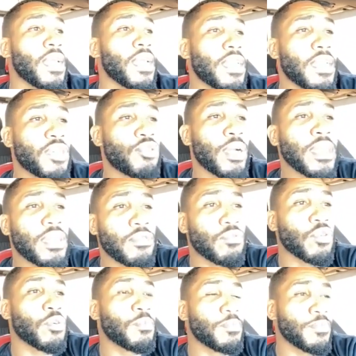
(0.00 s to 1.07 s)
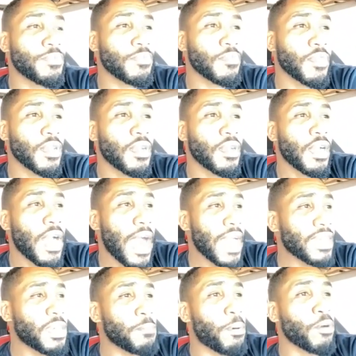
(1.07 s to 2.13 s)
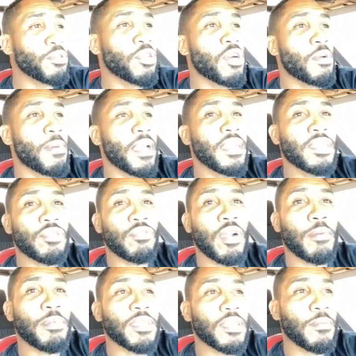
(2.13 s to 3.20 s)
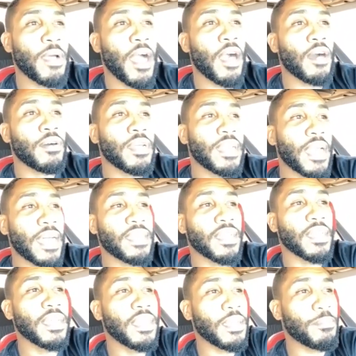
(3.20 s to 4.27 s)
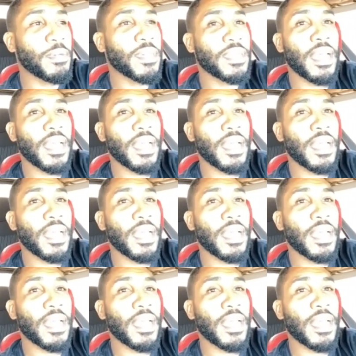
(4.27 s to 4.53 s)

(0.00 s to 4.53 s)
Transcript: in the dressing room, I actually posted it on my Instagram, but somehow it got deleted because